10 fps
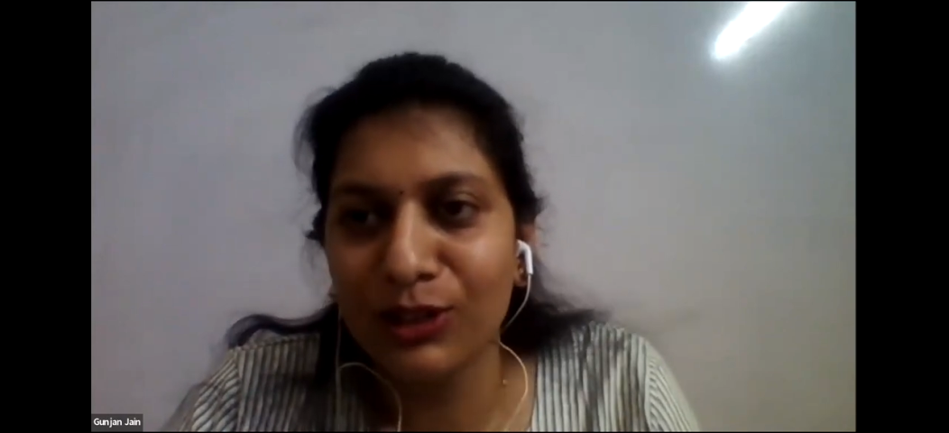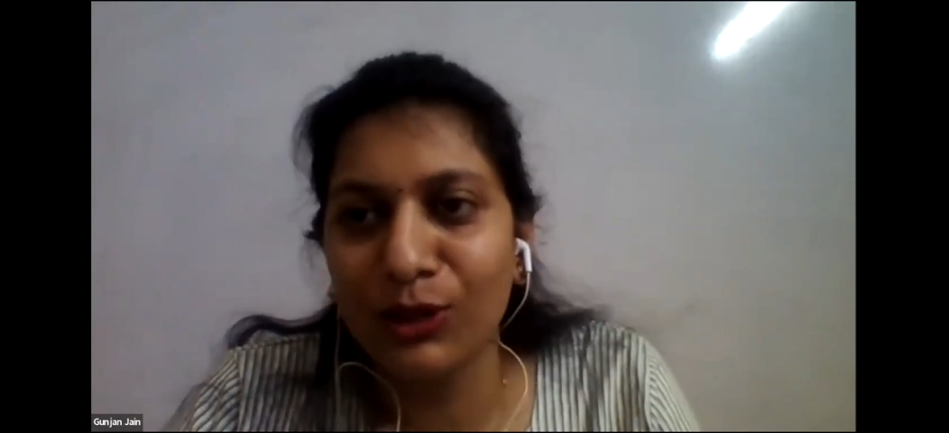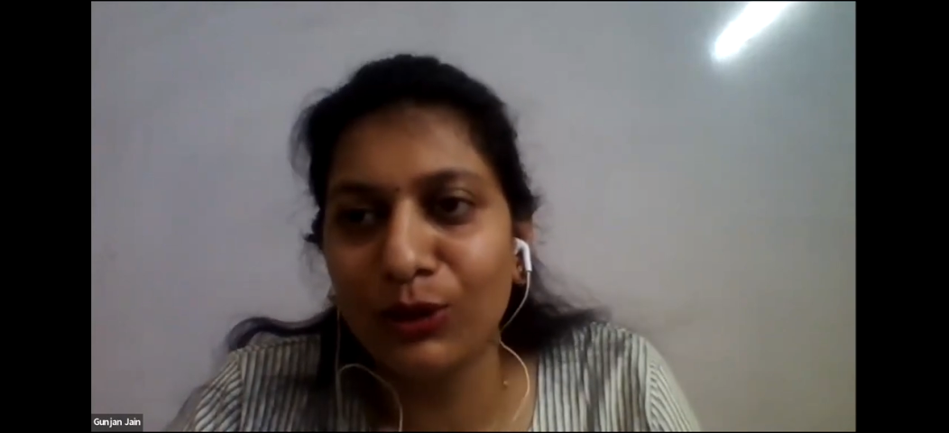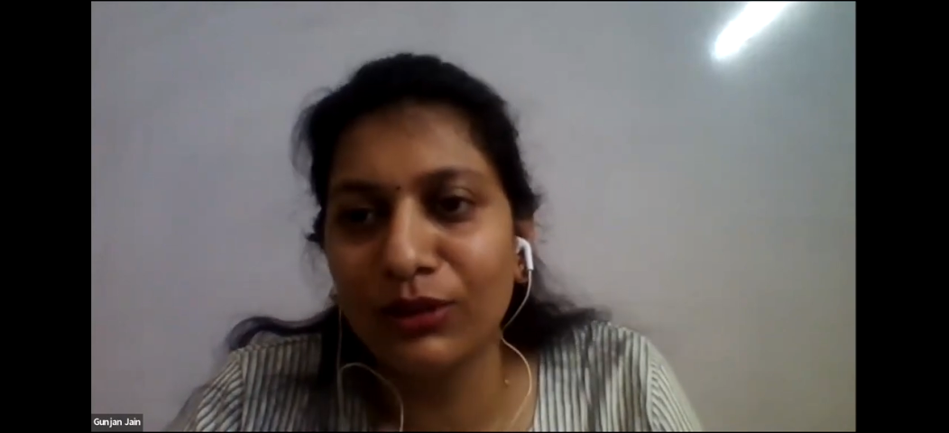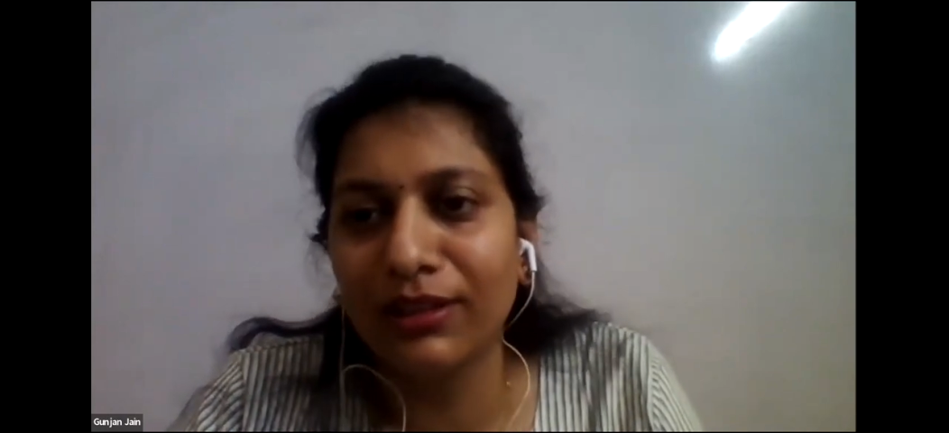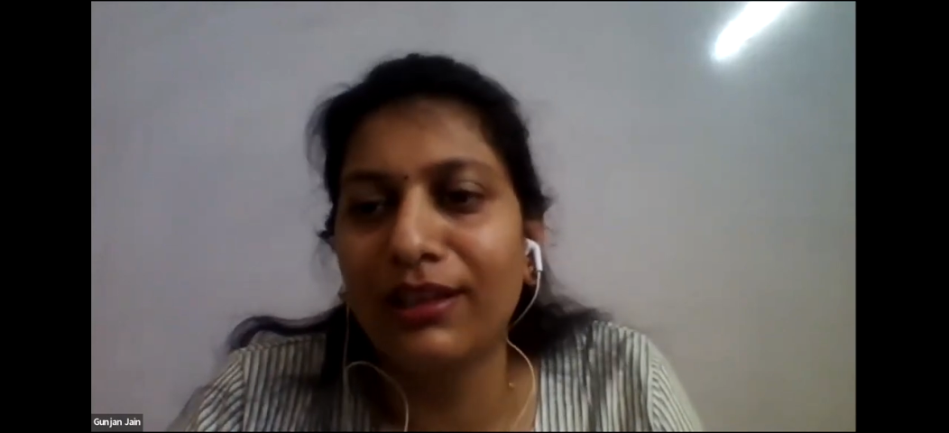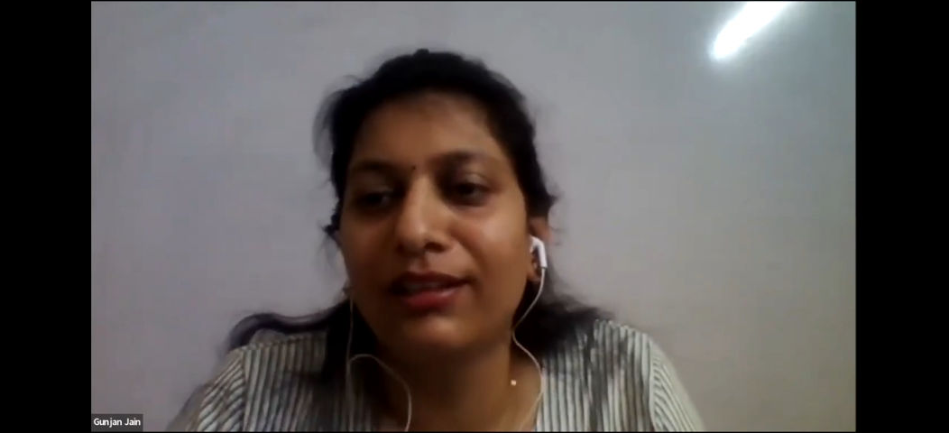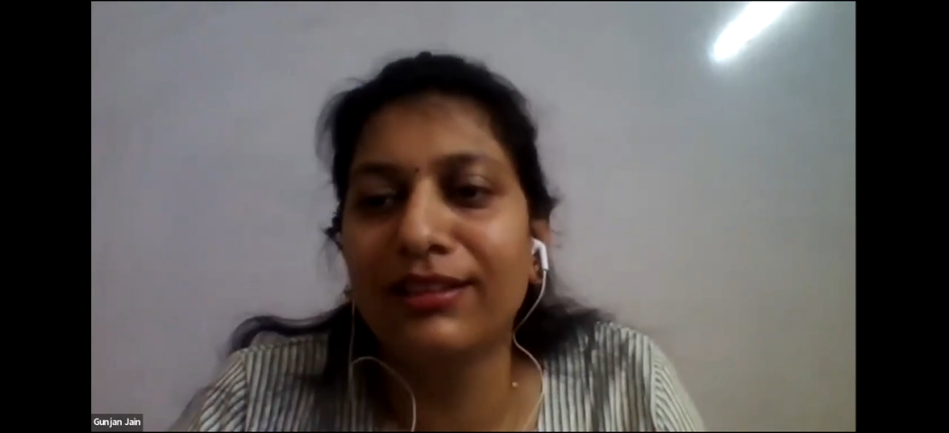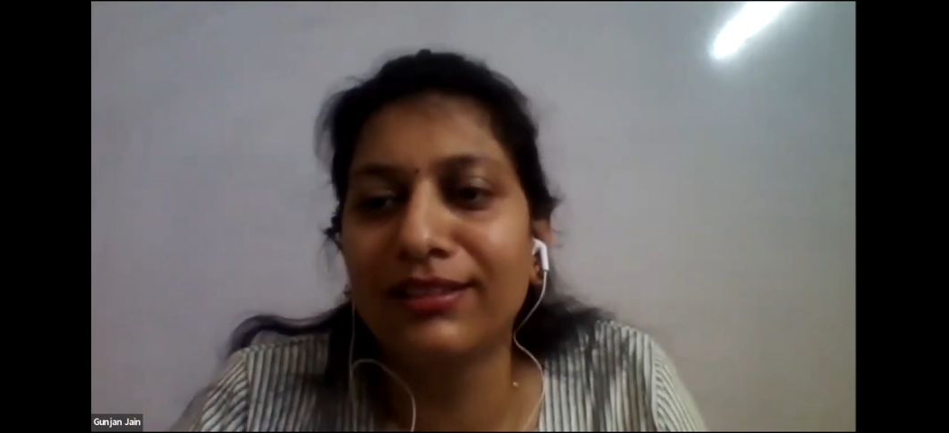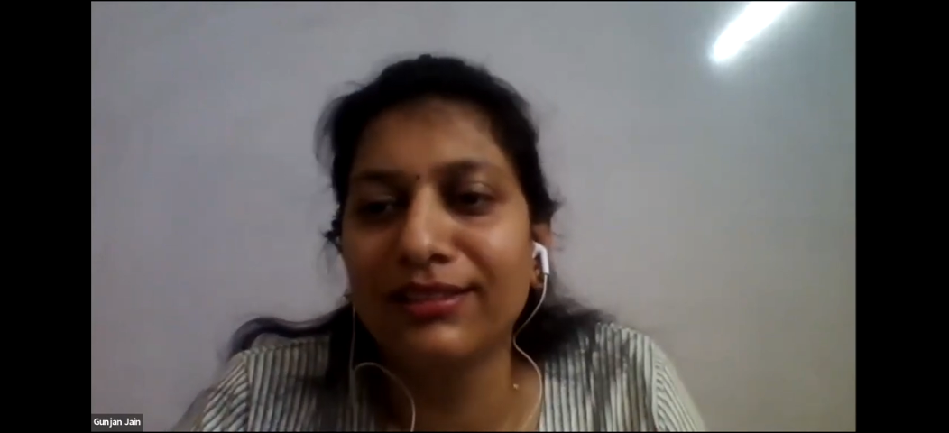So
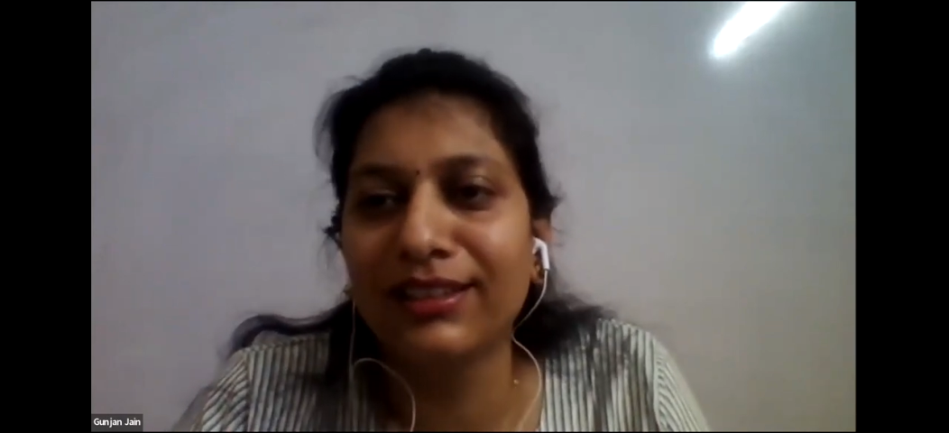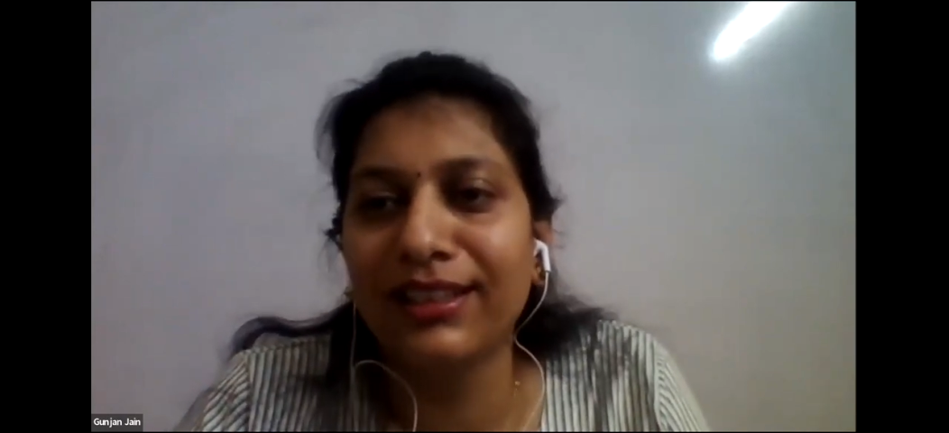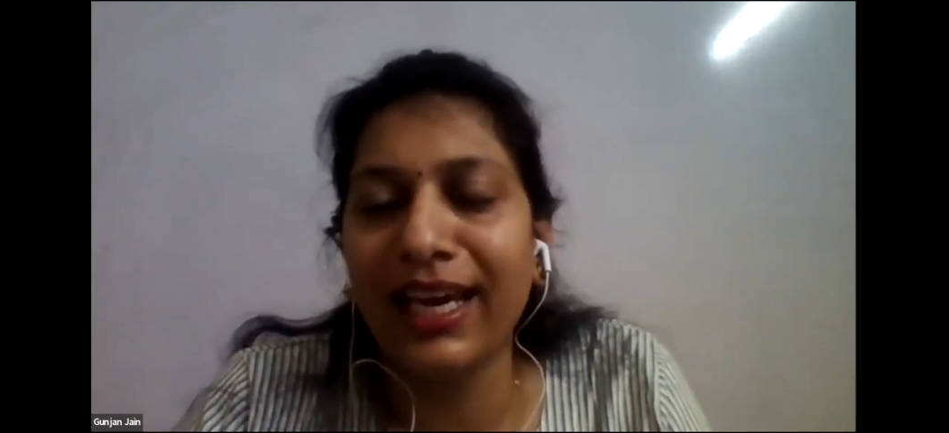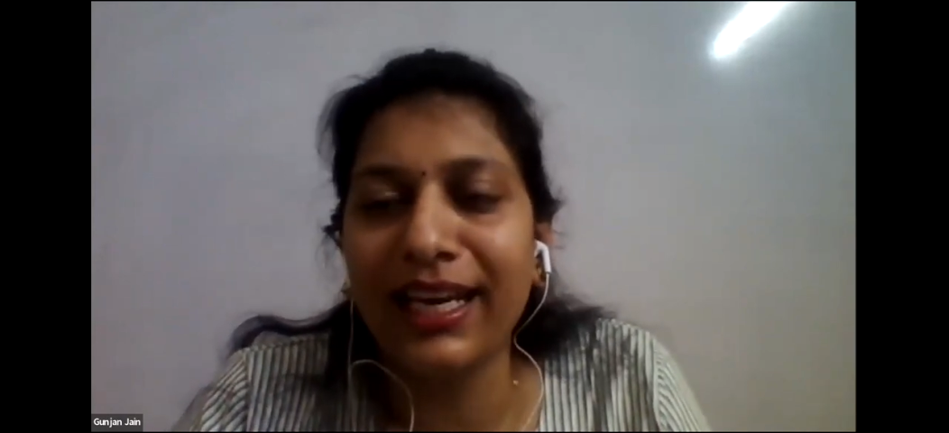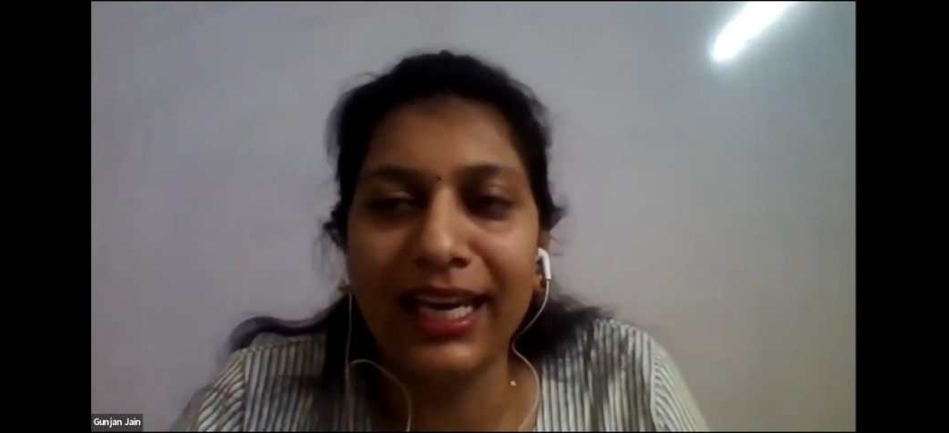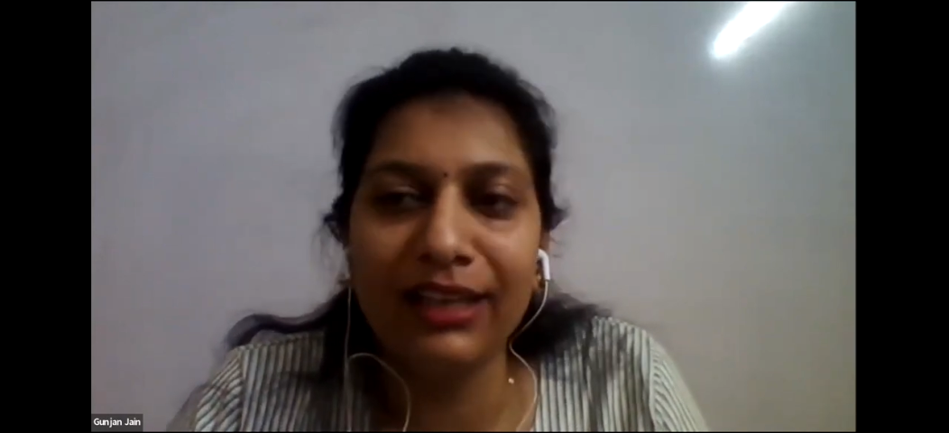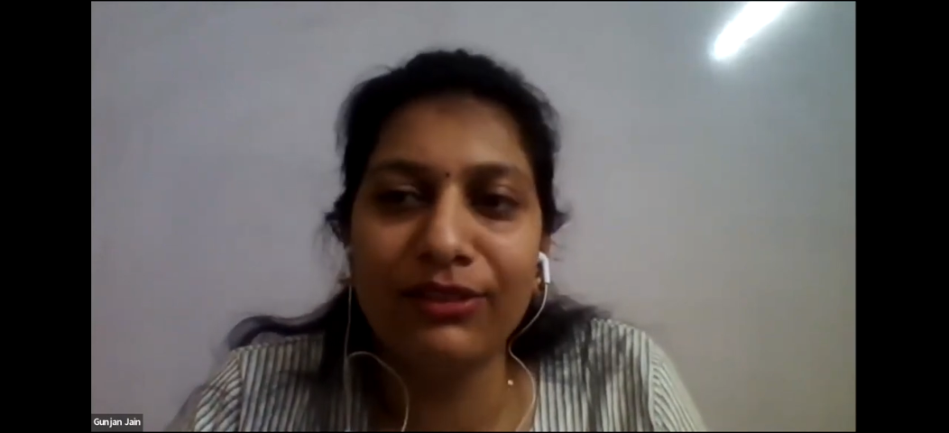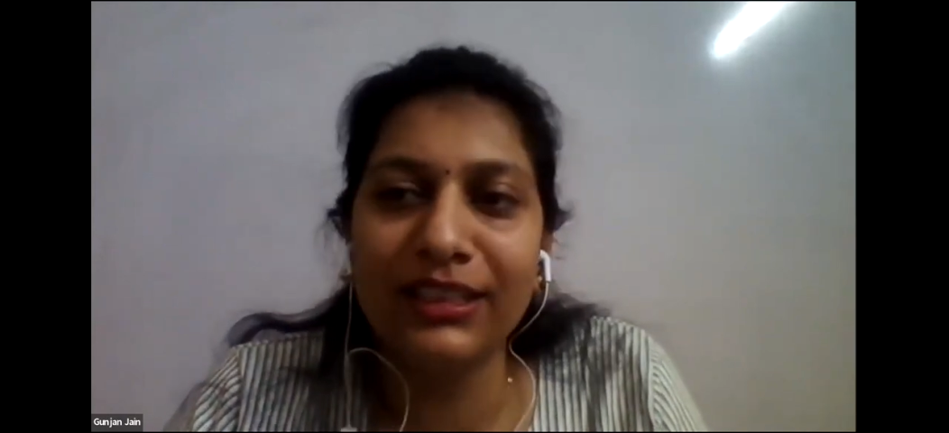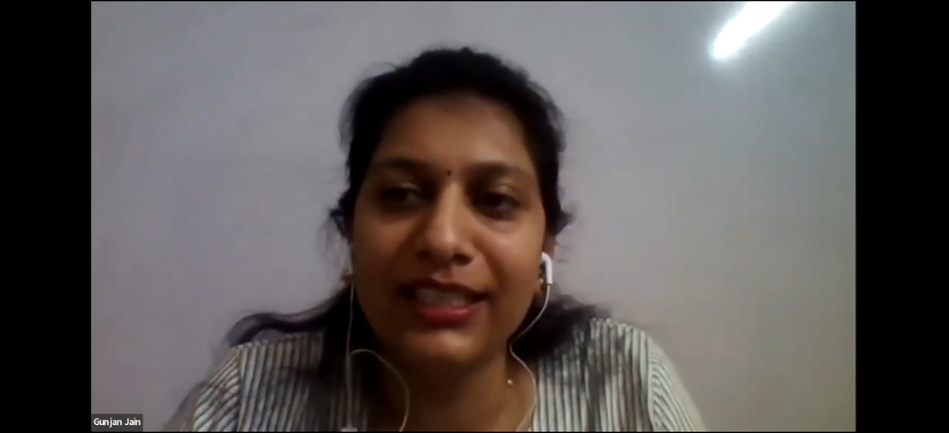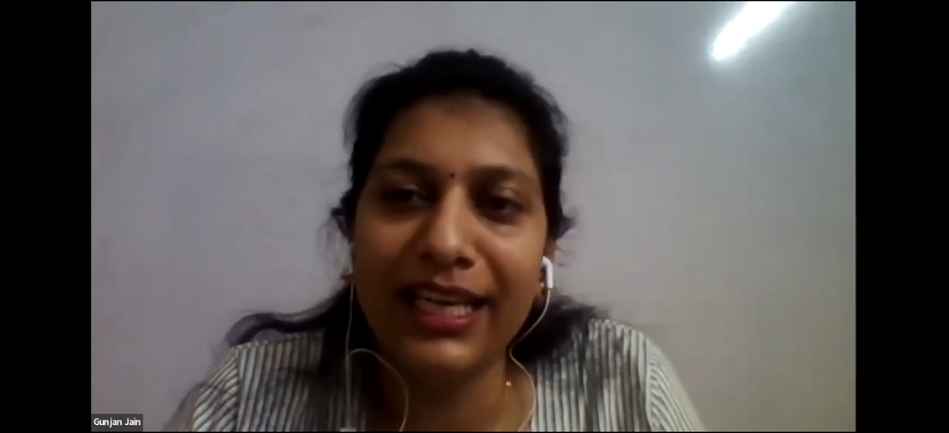can anyone